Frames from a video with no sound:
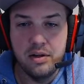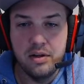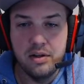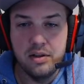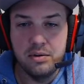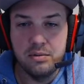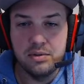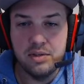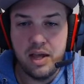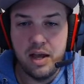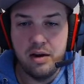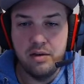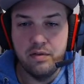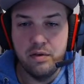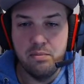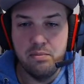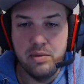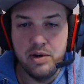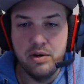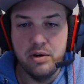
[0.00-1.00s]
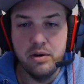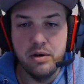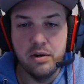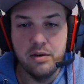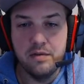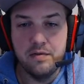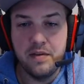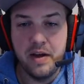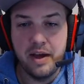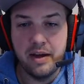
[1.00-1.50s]
there was kind of a mirror
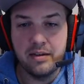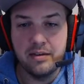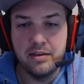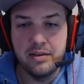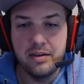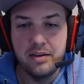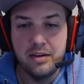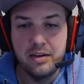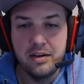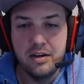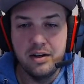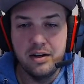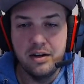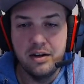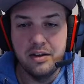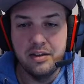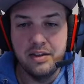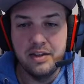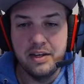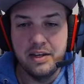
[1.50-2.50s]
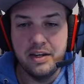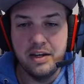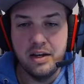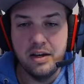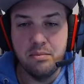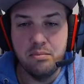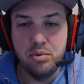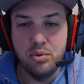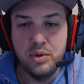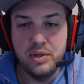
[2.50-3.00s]
effect on the
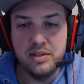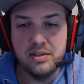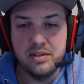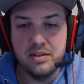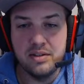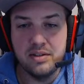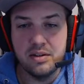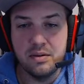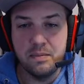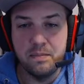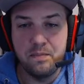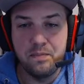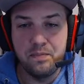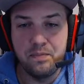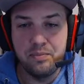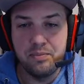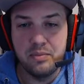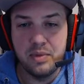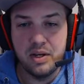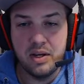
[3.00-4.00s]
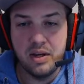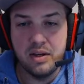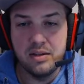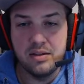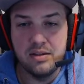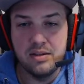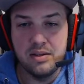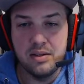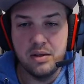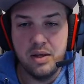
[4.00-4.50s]
point system
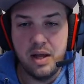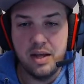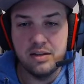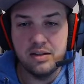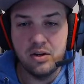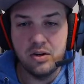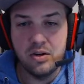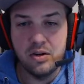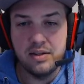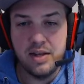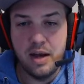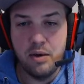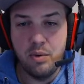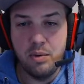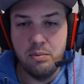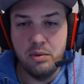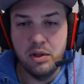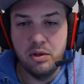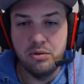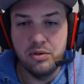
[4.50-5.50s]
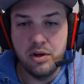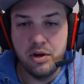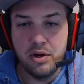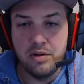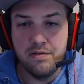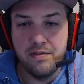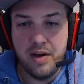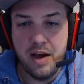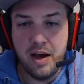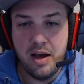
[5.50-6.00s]
because as RSI went below
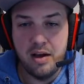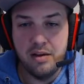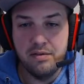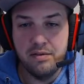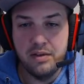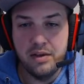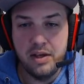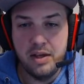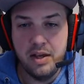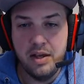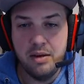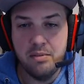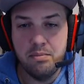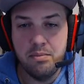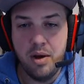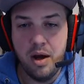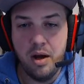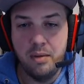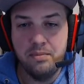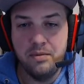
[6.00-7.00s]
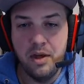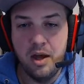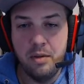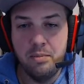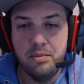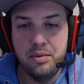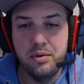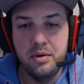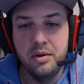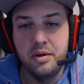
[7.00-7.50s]
35, it popped
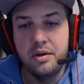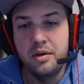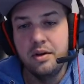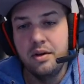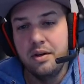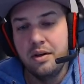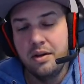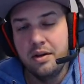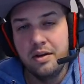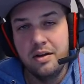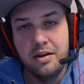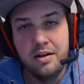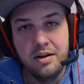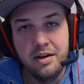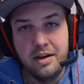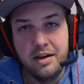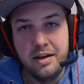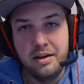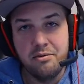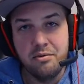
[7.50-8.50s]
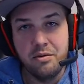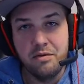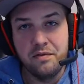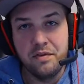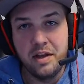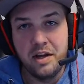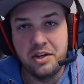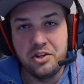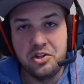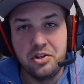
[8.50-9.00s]
up in
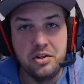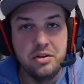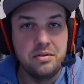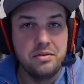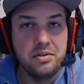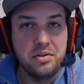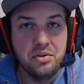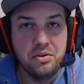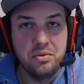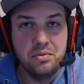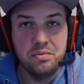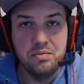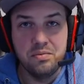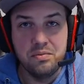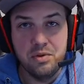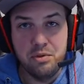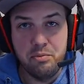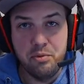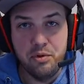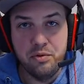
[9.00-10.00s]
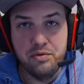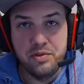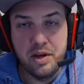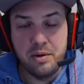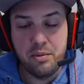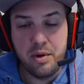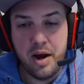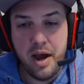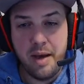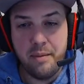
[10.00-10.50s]
reflection to the moves
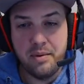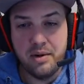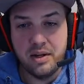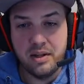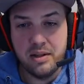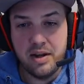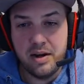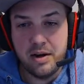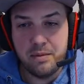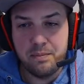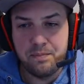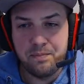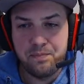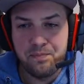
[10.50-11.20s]
that were happening there.